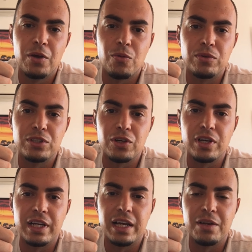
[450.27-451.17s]
We'll talk
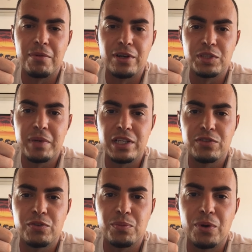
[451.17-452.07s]
again about Spanish
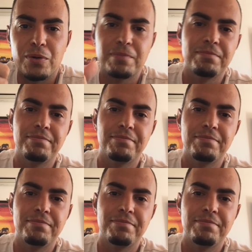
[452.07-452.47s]
football.